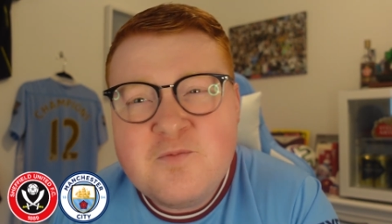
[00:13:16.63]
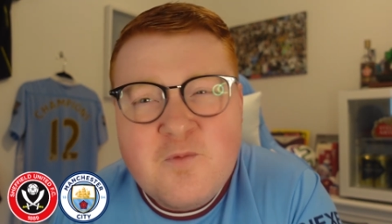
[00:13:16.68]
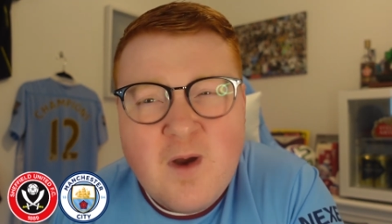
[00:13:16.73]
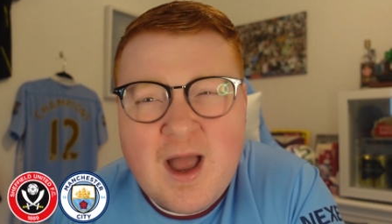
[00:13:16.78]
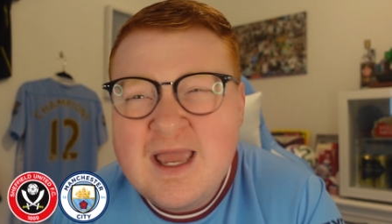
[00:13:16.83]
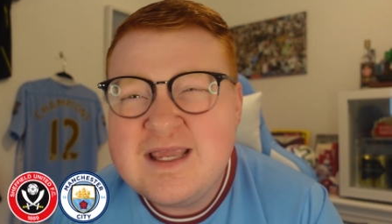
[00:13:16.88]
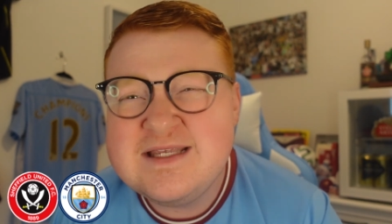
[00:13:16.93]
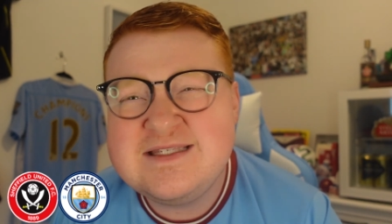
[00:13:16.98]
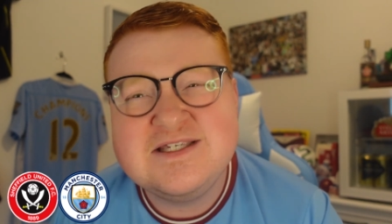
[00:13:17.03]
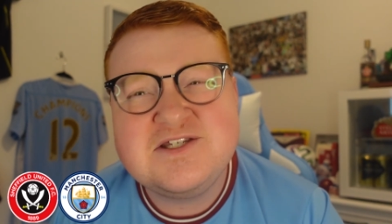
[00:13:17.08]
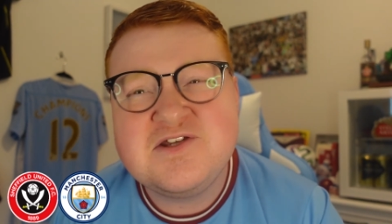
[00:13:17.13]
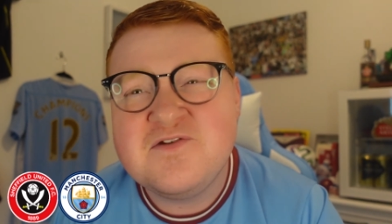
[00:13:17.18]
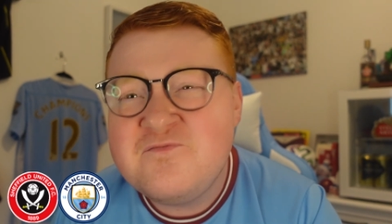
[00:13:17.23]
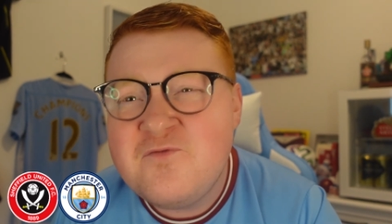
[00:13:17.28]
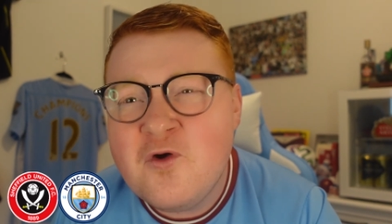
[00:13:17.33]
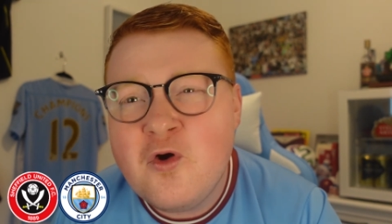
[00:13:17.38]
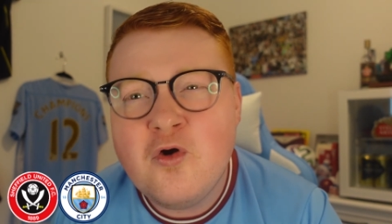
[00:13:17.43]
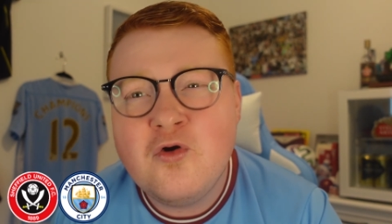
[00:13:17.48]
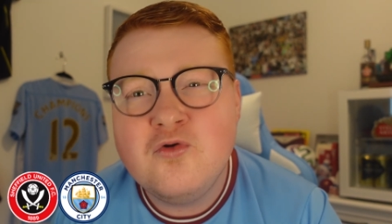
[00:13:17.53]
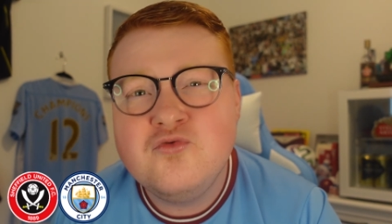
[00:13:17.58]
Why is this a
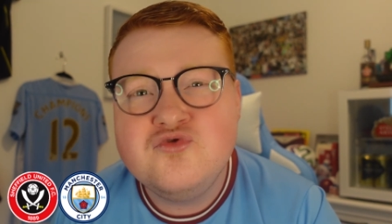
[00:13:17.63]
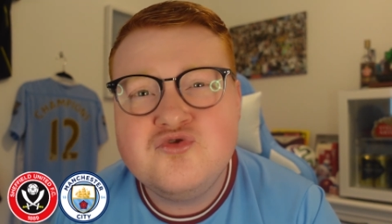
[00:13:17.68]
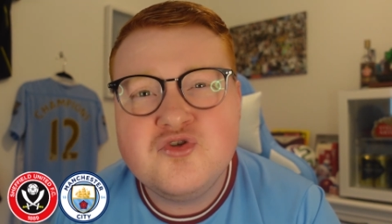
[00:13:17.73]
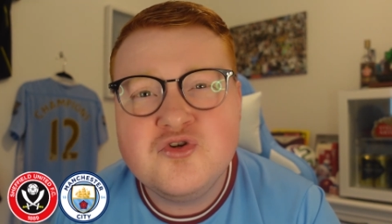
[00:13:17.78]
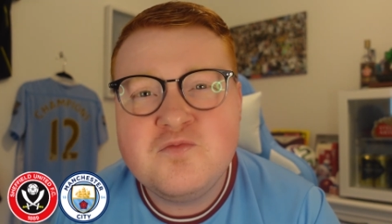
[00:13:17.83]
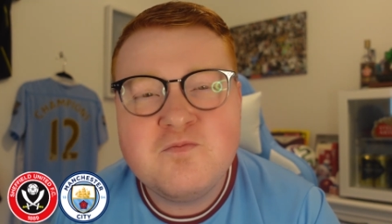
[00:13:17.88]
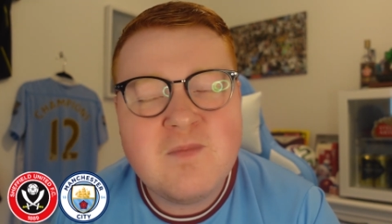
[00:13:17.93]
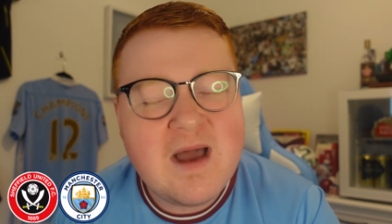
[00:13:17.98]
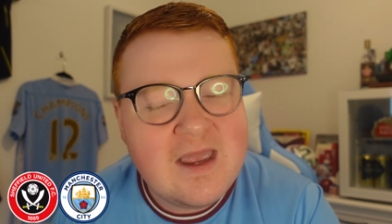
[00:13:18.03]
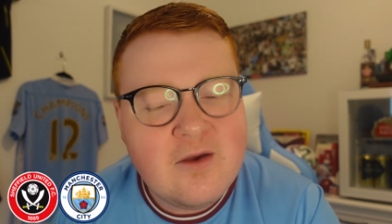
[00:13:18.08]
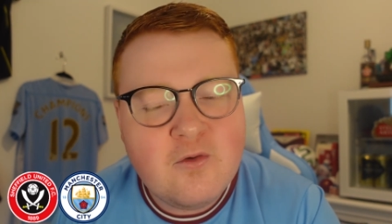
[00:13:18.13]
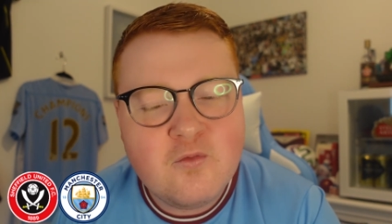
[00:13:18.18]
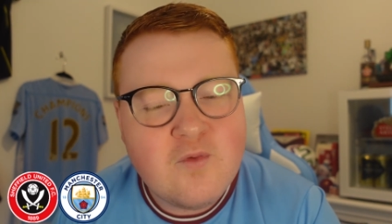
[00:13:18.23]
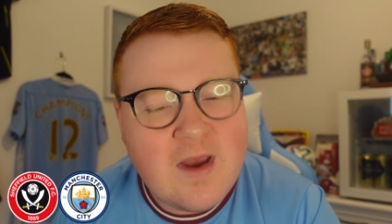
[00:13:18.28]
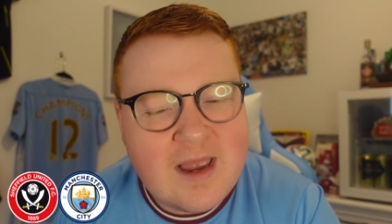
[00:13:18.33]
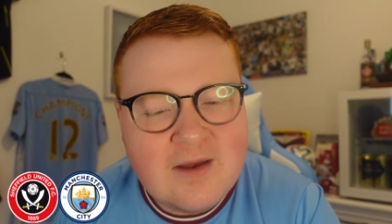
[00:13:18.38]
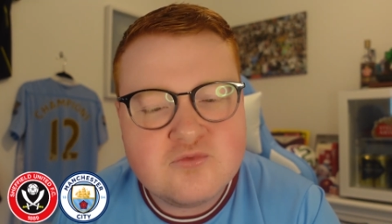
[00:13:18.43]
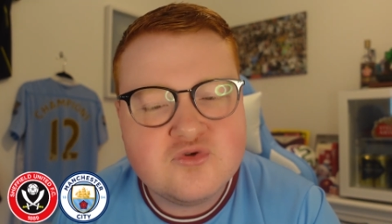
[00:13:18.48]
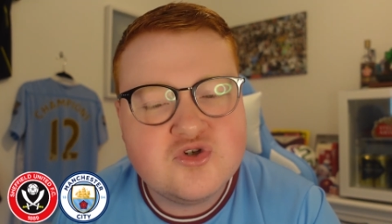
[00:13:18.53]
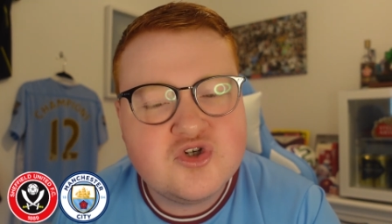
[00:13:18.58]
400 mile
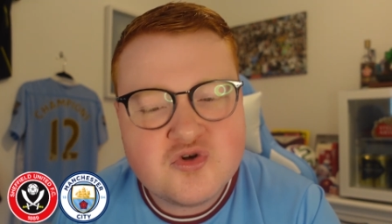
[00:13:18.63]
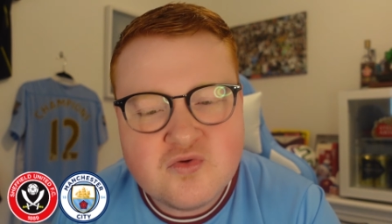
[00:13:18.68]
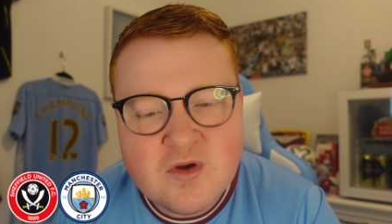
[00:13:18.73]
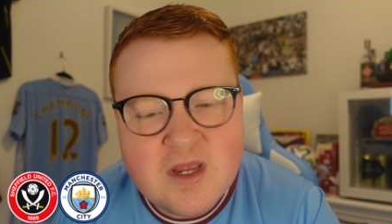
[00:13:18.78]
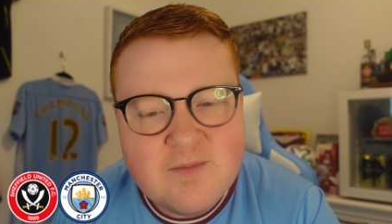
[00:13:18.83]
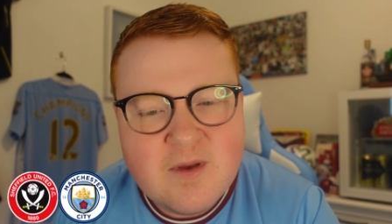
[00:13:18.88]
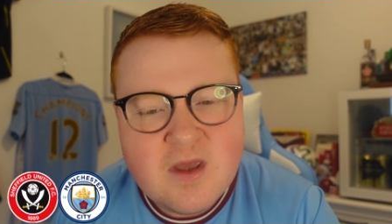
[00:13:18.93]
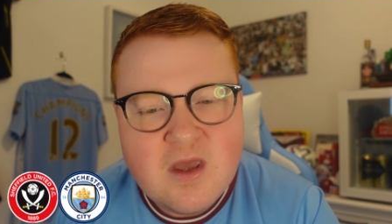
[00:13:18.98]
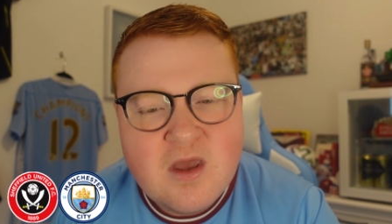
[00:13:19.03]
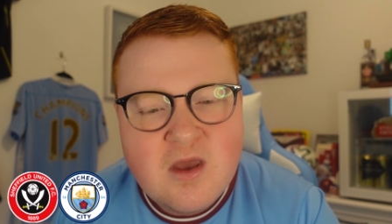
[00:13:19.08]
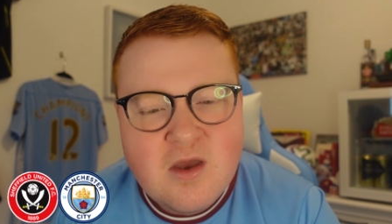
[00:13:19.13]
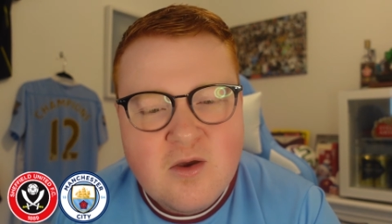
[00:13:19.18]
round trip?